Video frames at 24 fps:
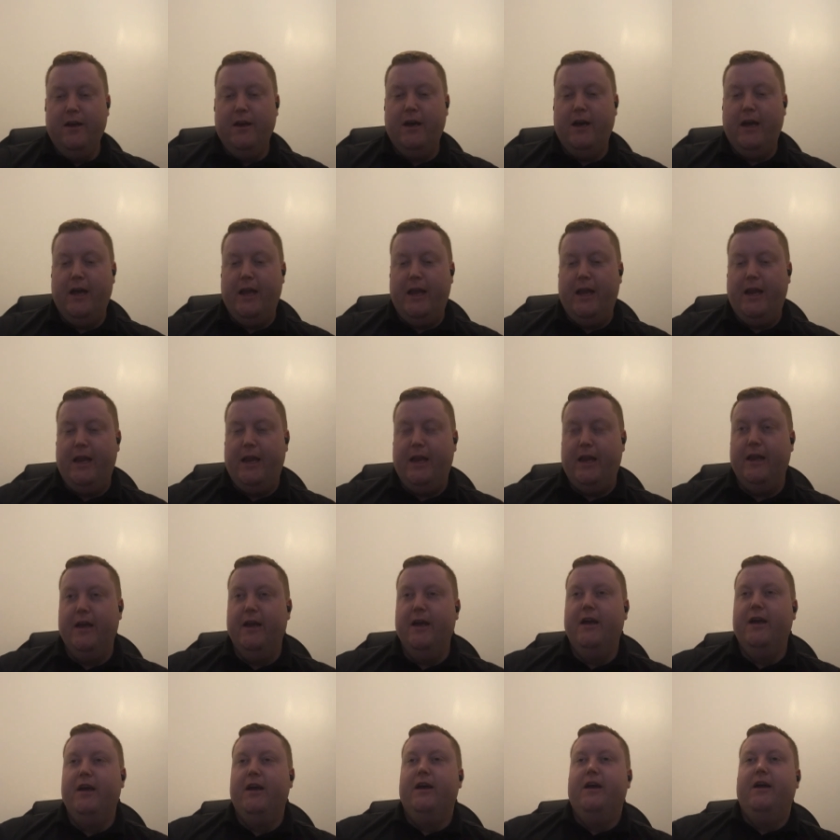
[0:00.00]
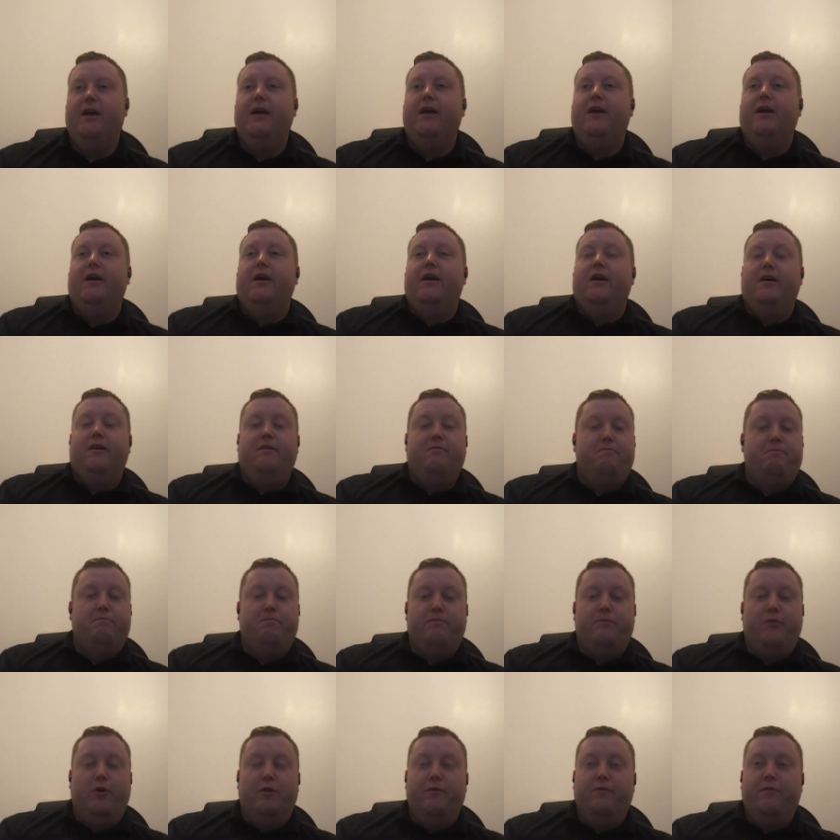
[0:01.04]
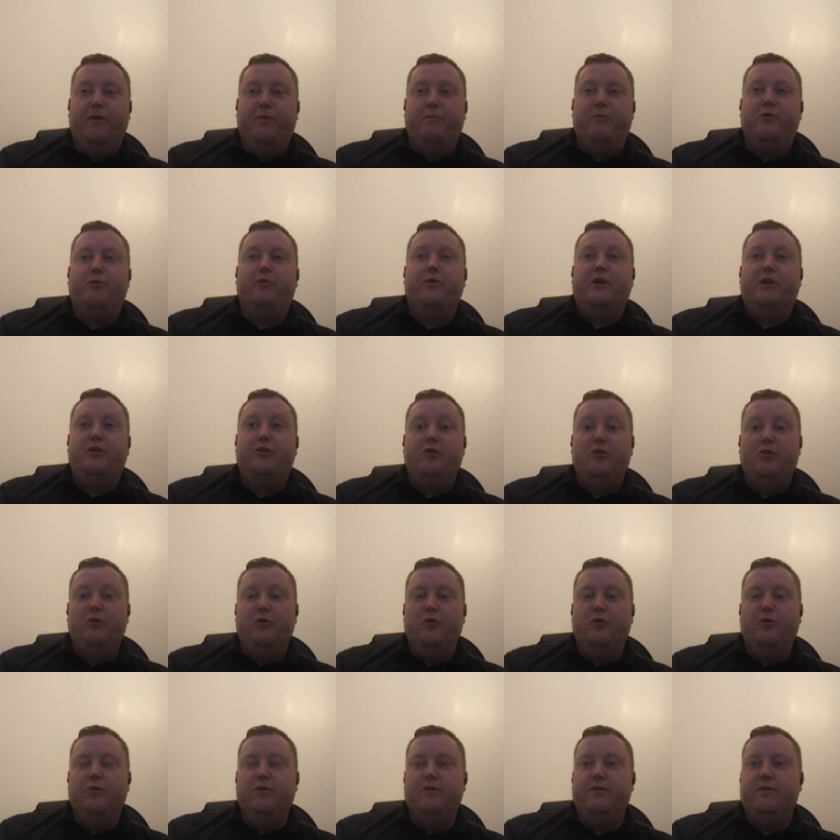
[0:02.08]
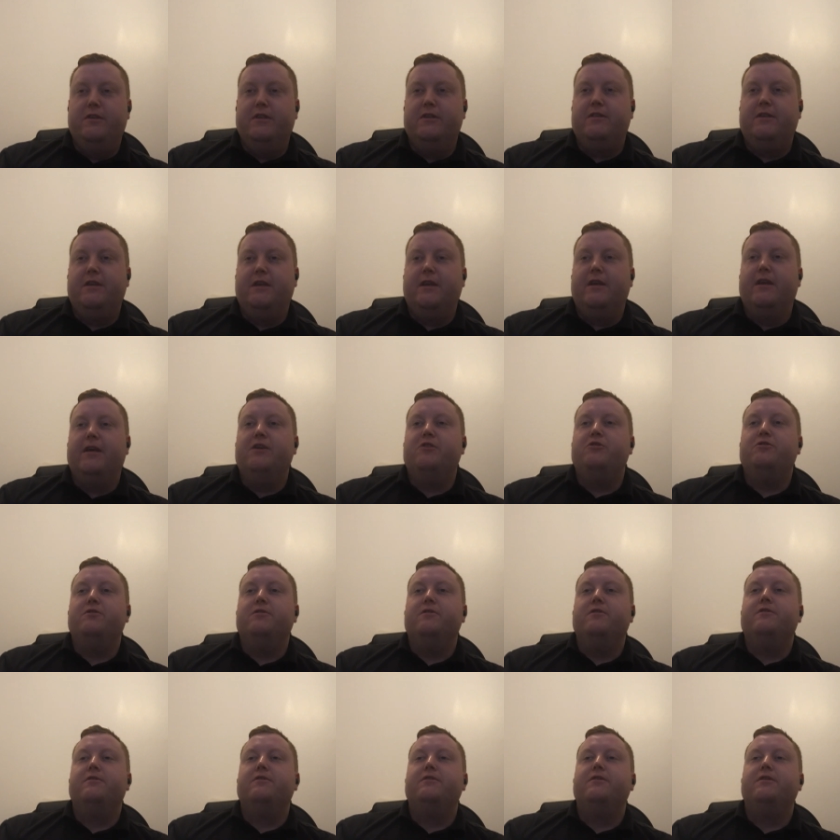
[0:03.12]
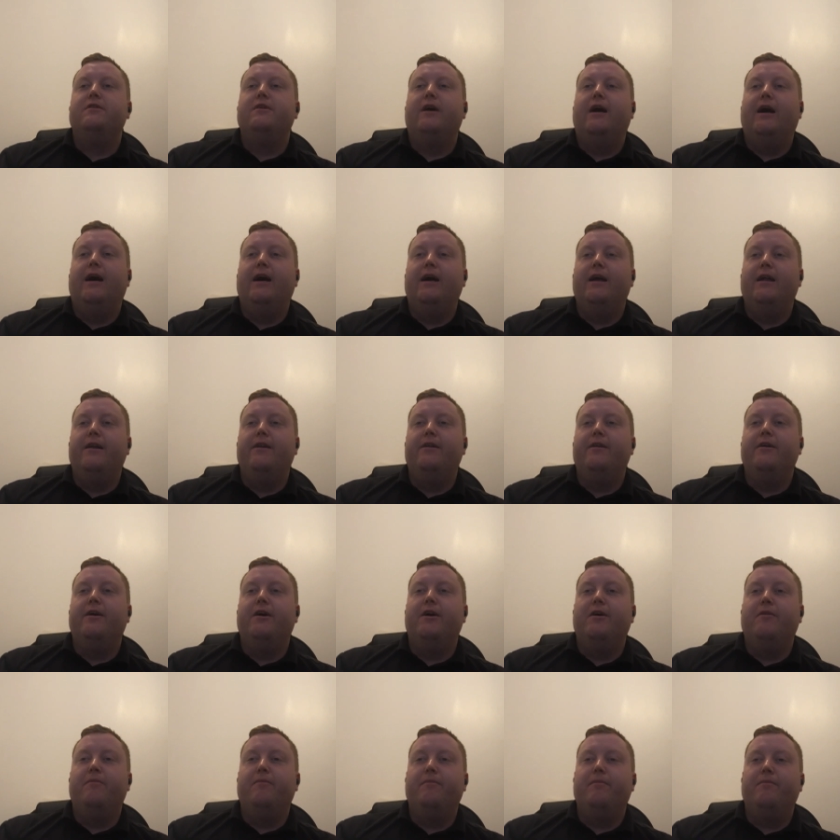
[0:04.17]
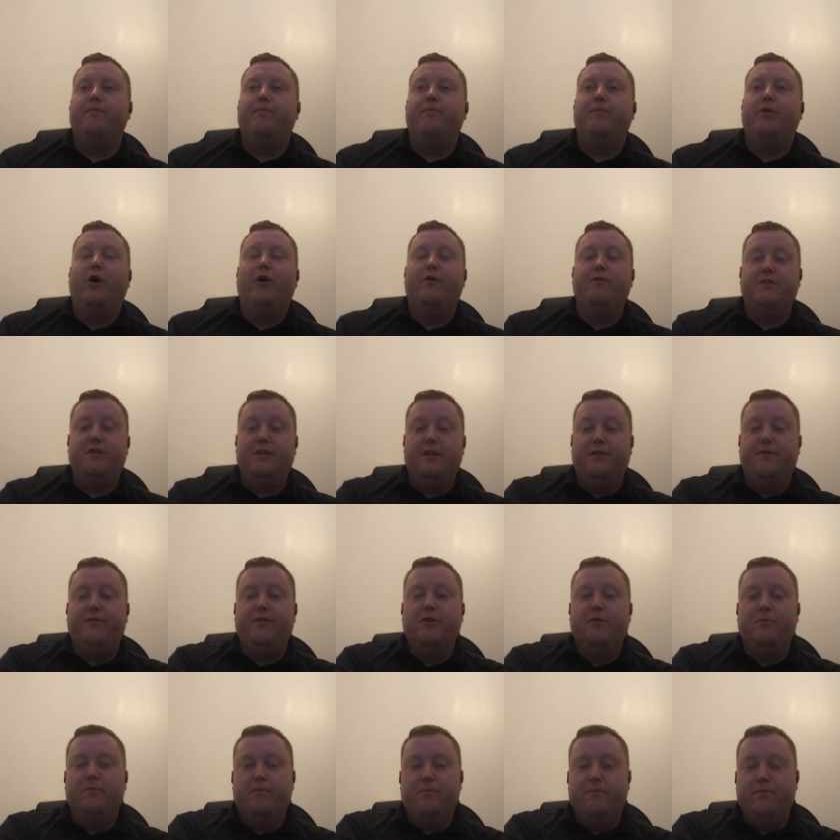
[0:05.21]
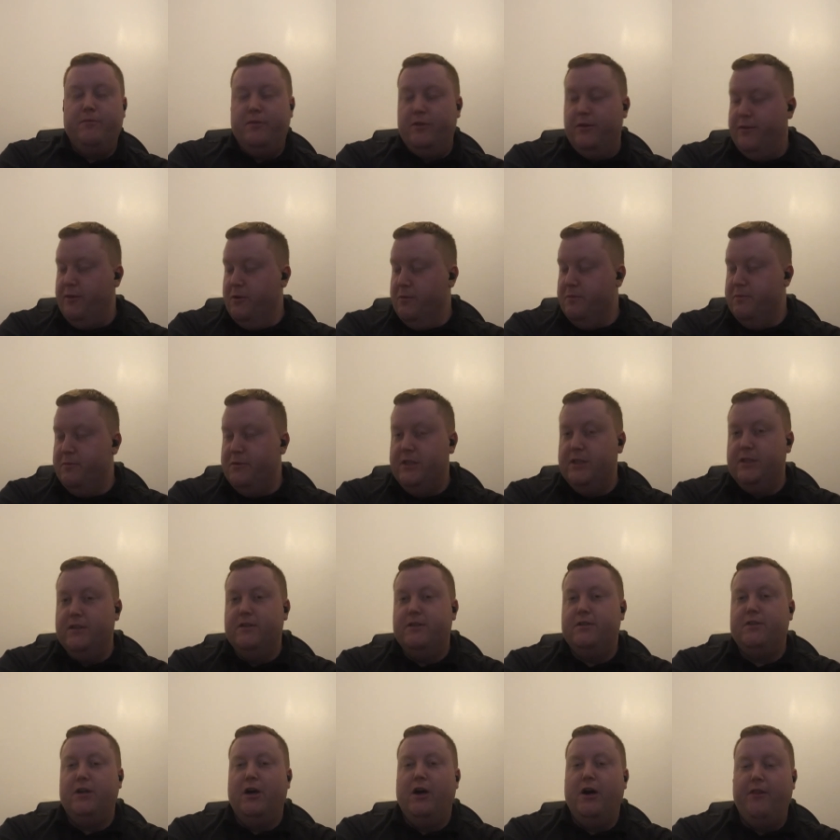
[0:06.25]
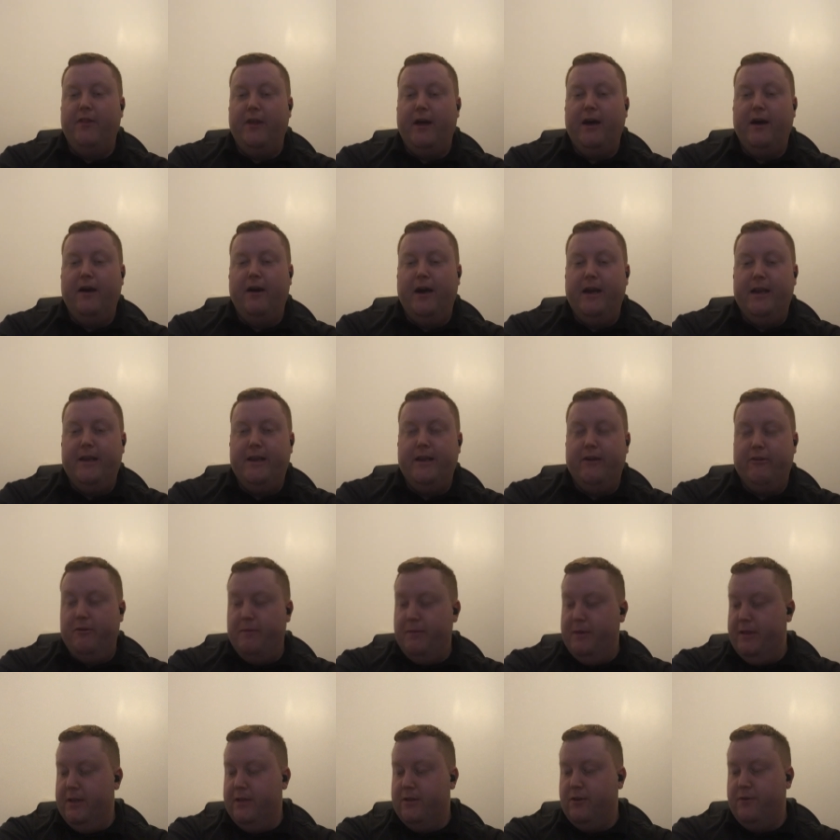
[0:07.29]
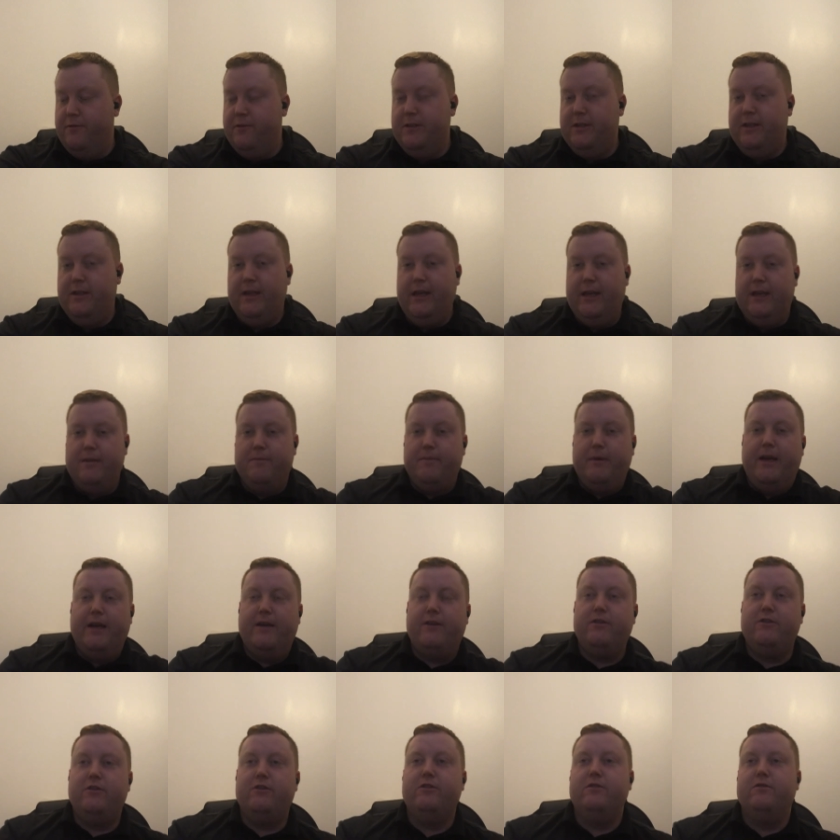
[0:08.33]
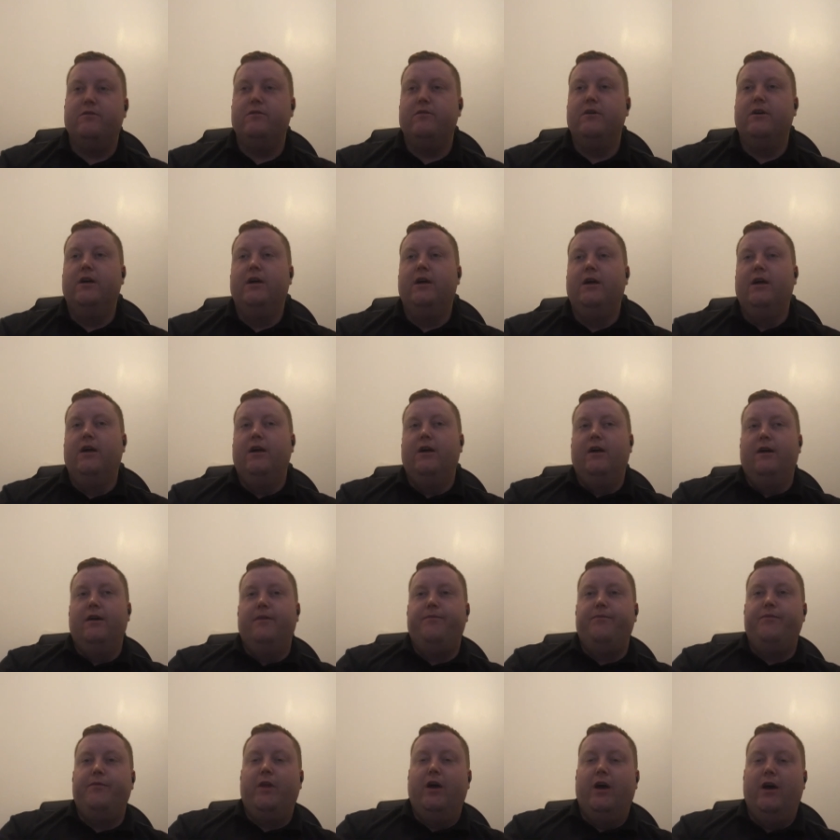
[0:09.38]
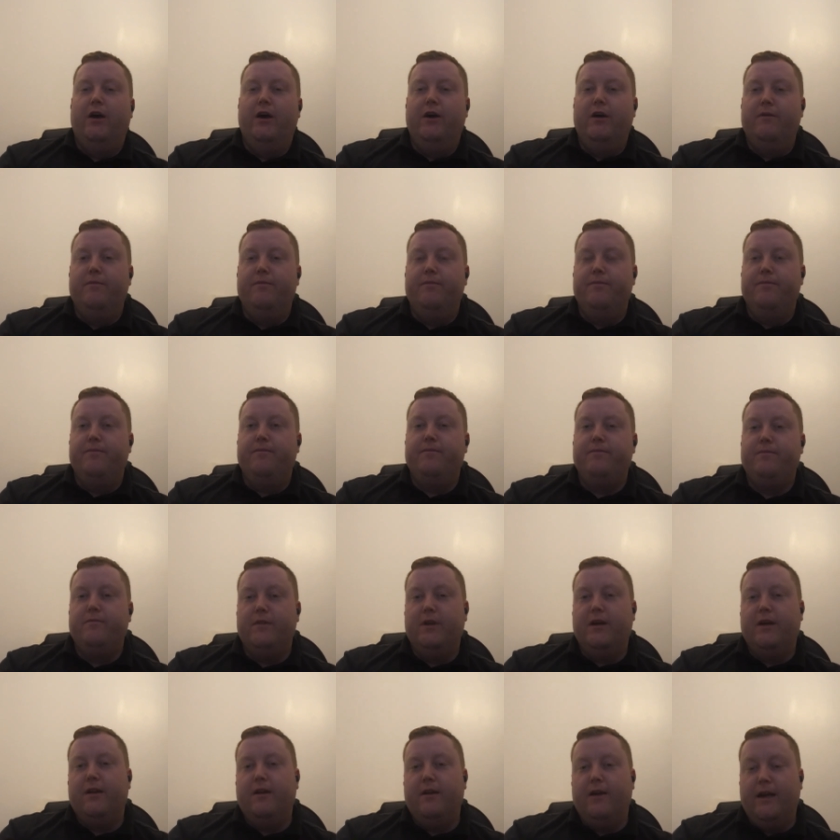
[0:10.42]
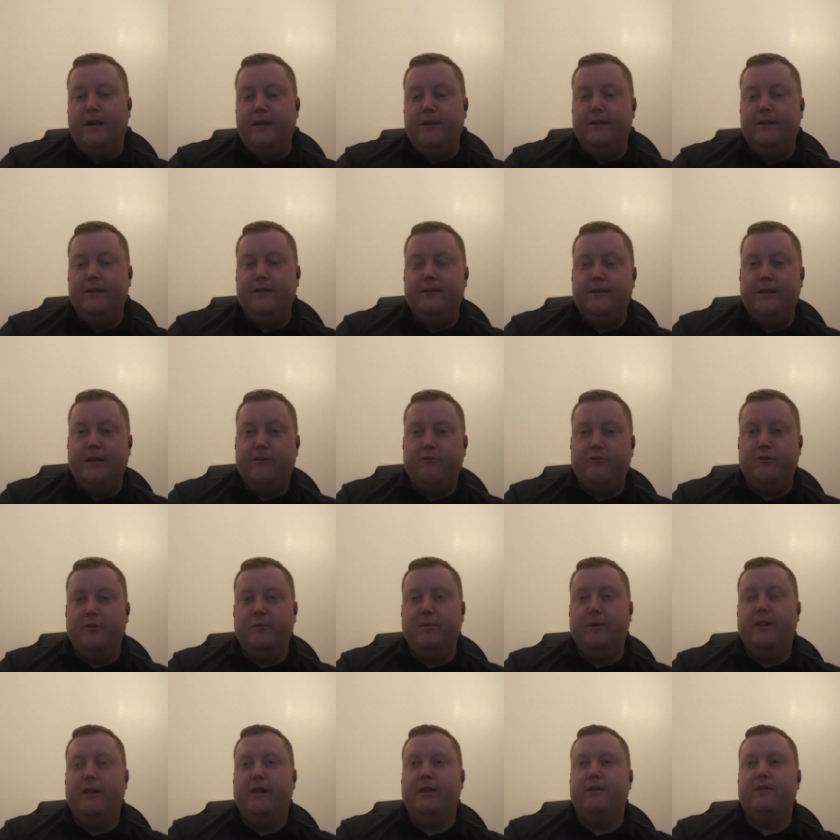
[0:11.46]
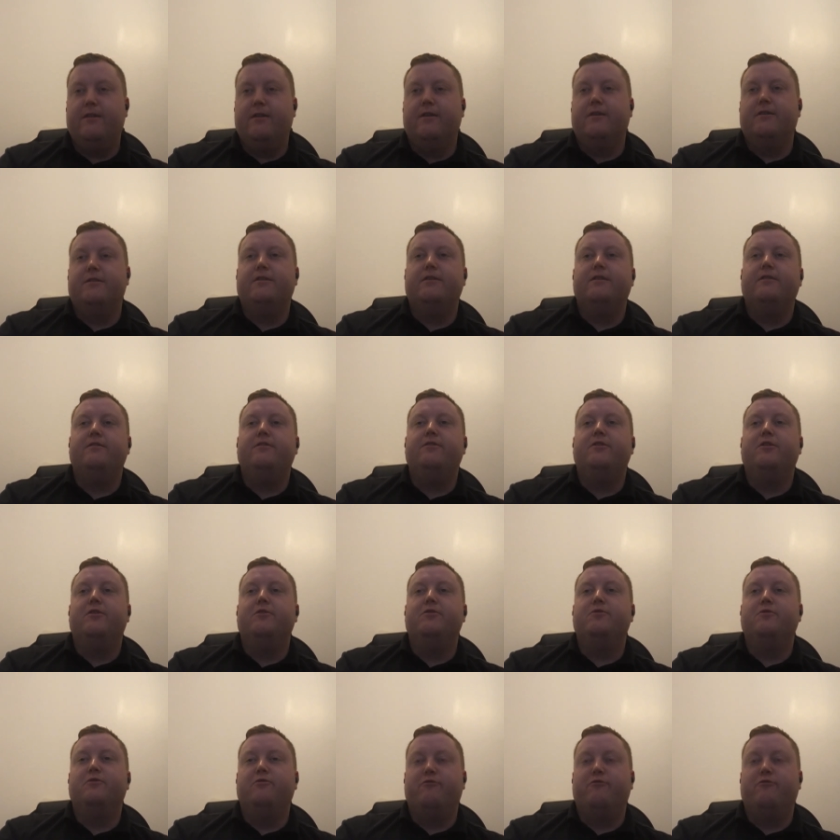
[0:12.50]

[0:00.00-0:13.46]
like a conflict between two distinct nations. And but obviously the film didn't start that idea. I mean, this obviously dates back to the kind of 19th century when they started, sort